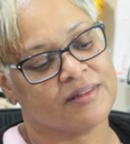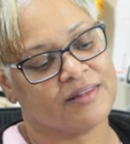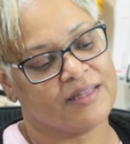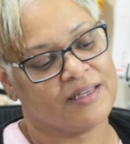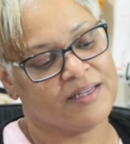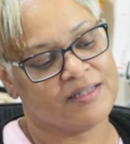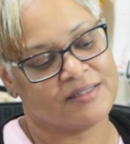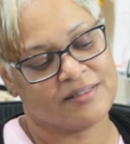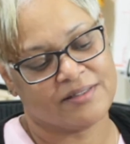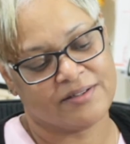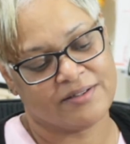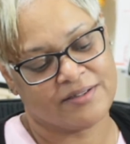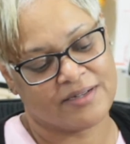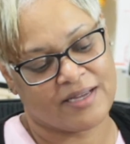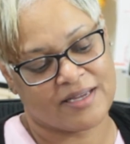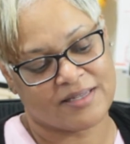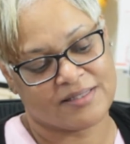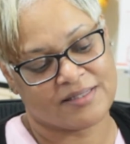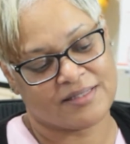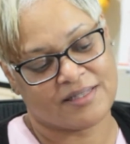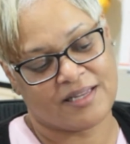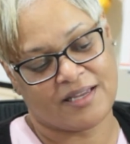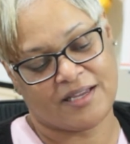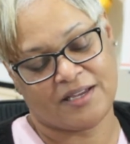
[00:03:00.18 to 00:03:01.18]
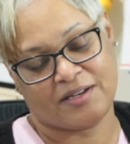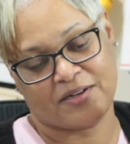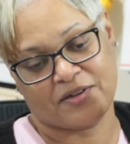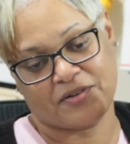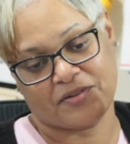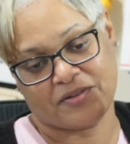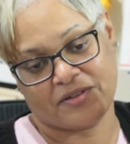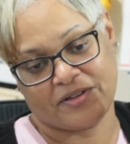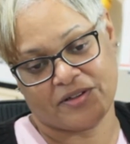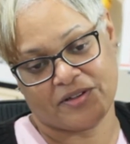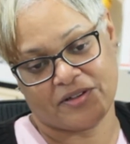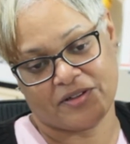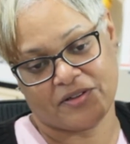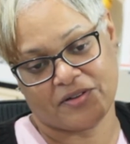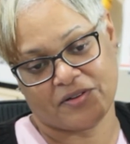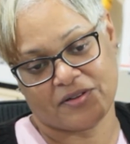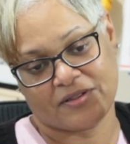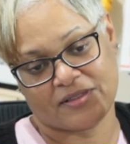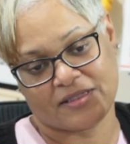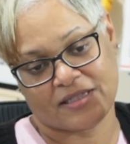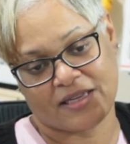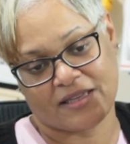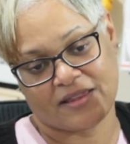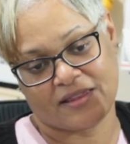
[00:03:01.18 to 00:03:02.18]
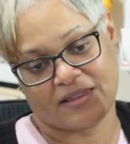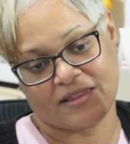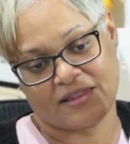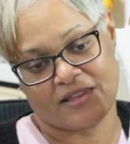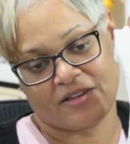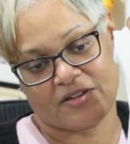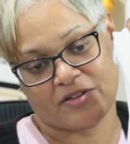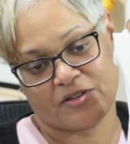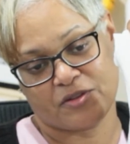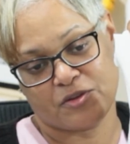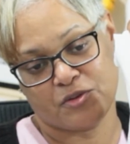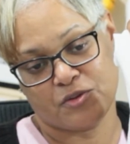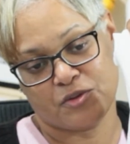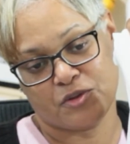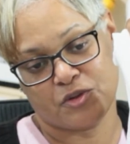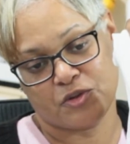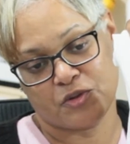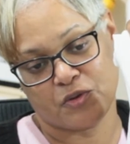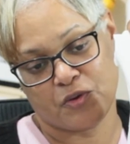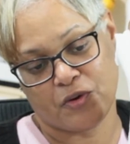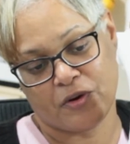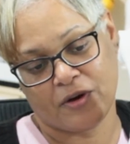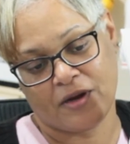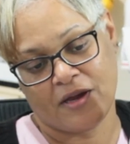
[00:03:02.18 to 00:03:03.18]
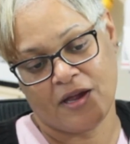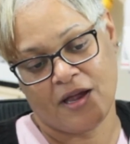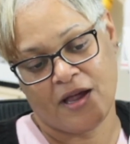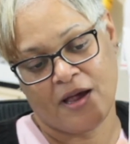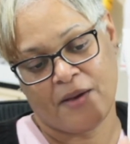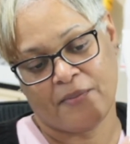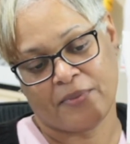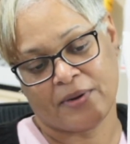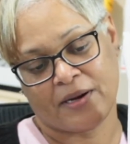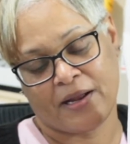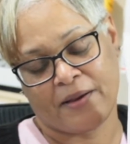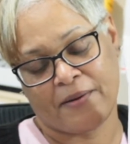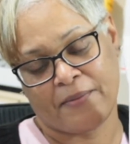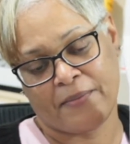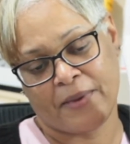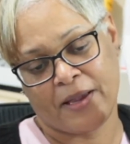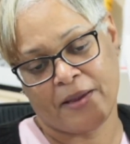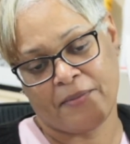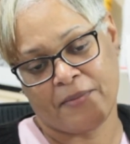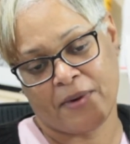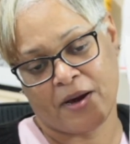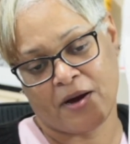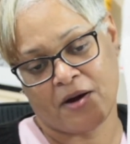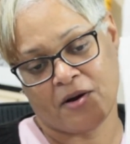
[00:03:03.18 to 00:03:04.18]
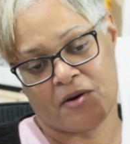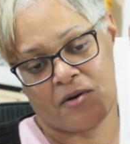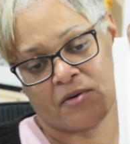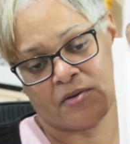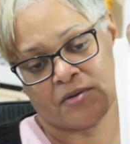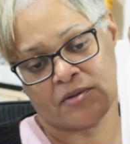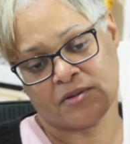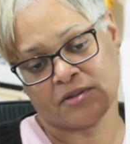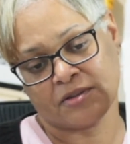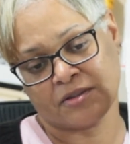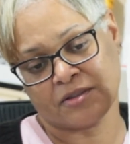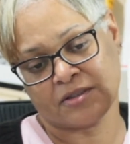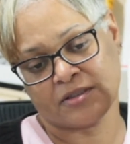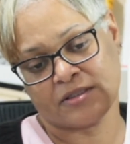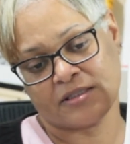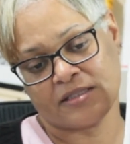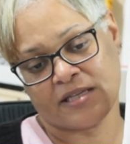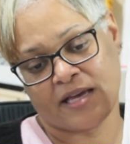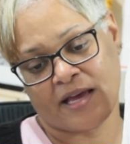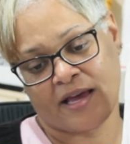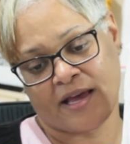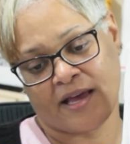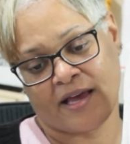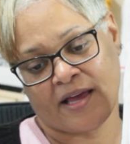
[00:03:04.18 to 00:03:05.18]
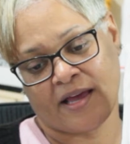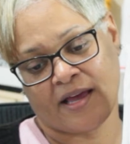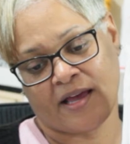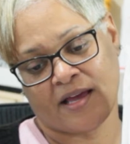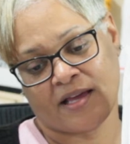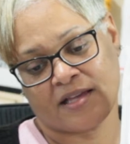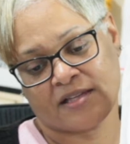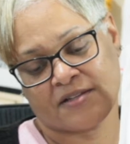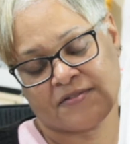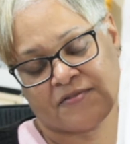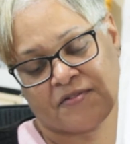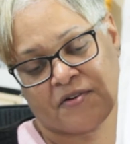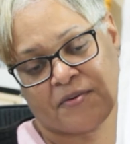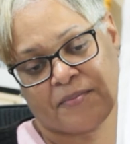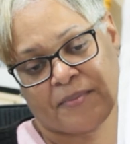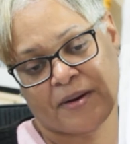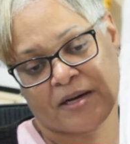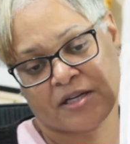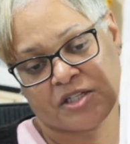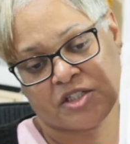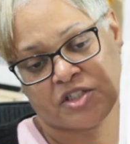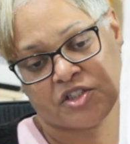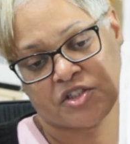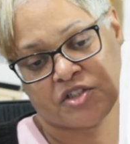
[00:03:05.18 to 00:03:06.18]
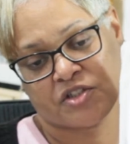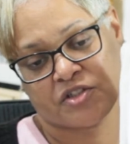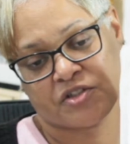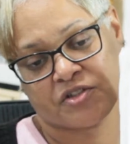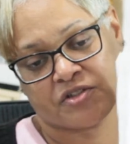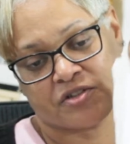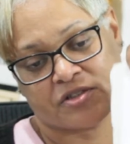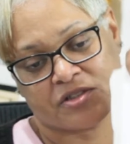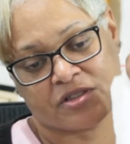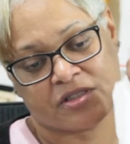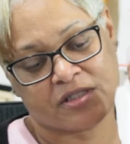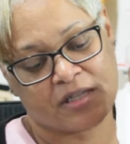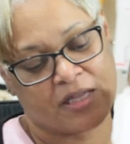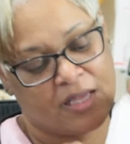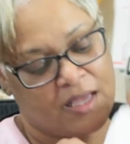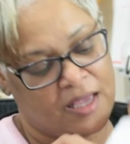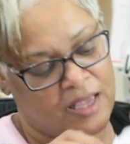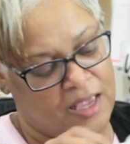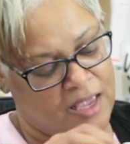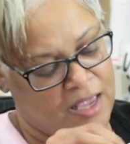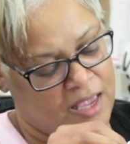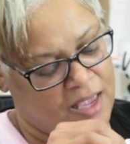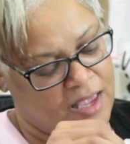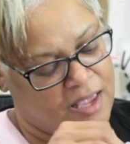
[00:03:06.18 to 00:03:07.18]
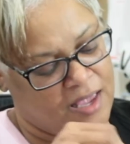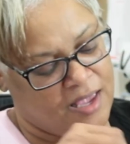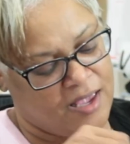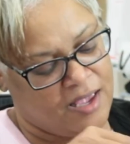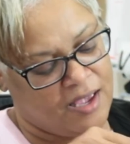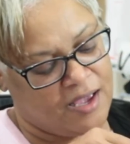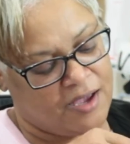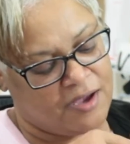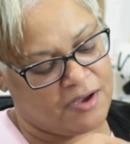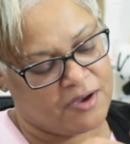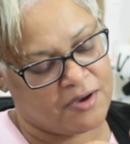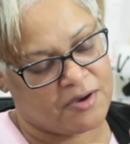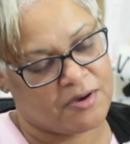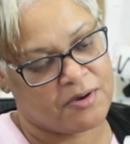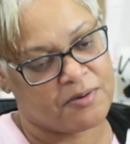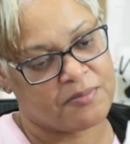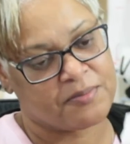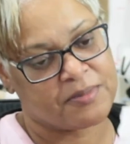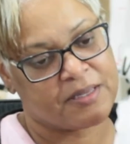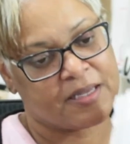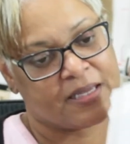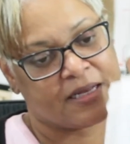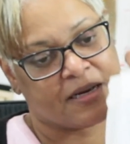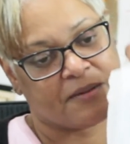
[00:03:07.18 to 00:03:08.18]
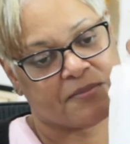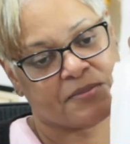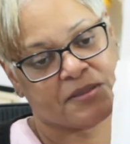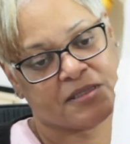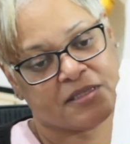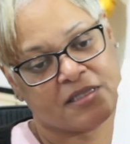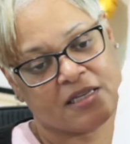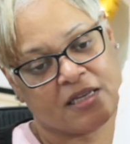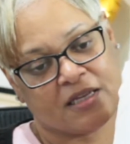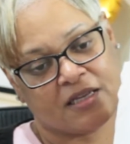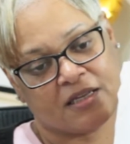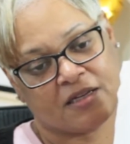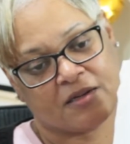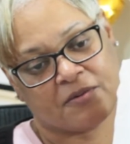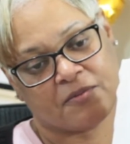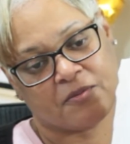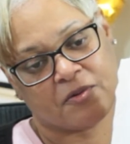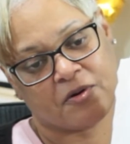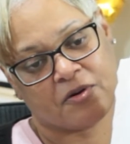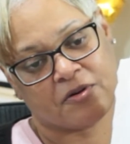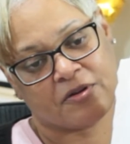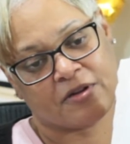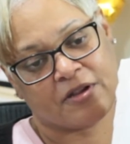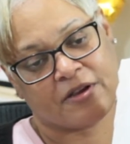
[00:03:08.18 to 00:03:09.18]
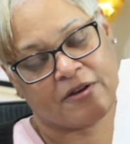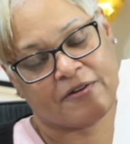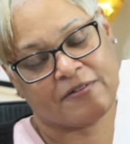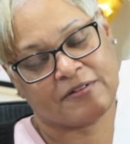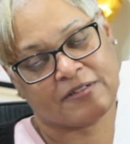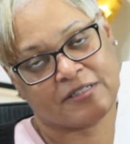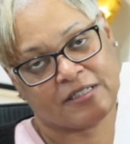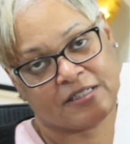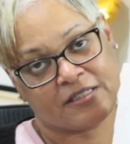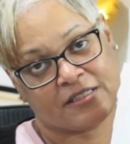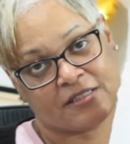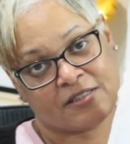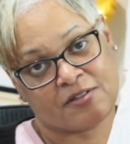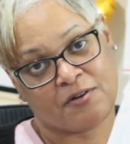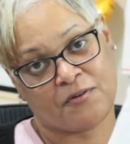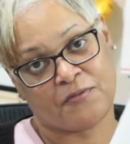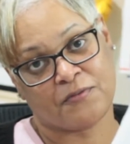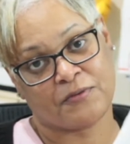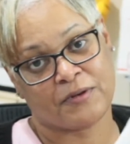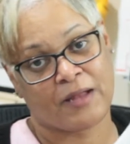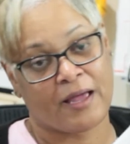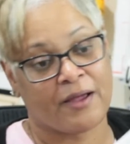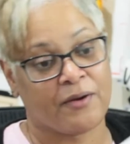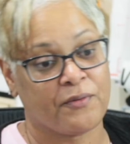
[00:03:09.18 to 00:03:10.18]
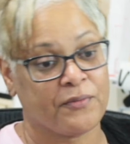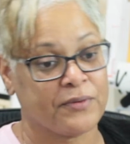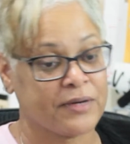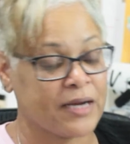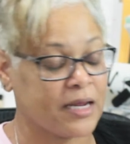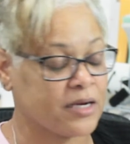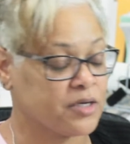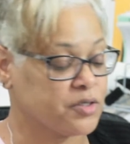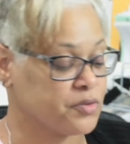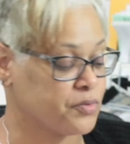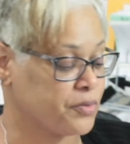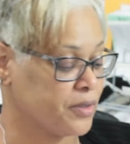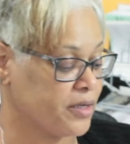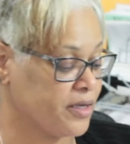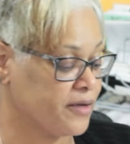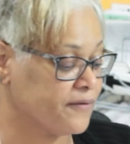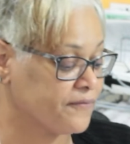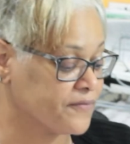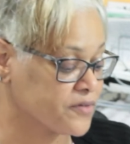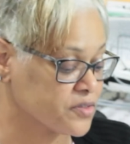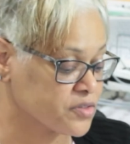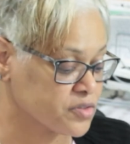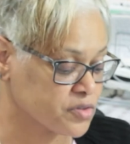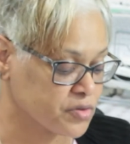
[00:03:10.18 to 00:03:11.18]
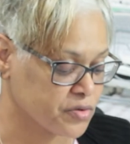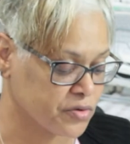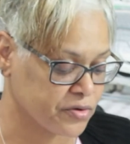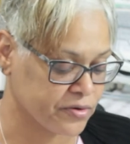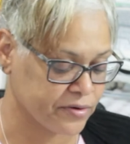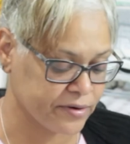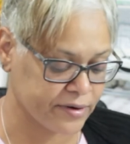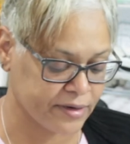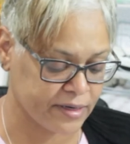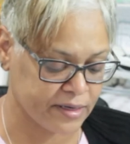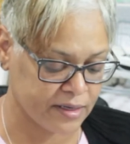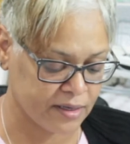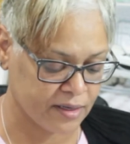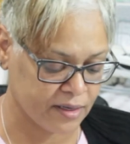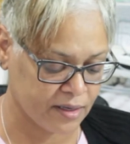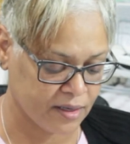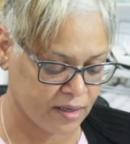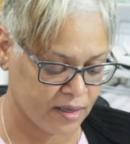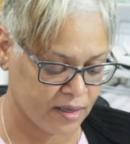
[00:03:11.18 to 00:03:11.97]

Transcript: things. They're not staying on there though because they're too short, but I made my own little tags for my shirts. And I'm sticking them on there just so for like when I do inventory,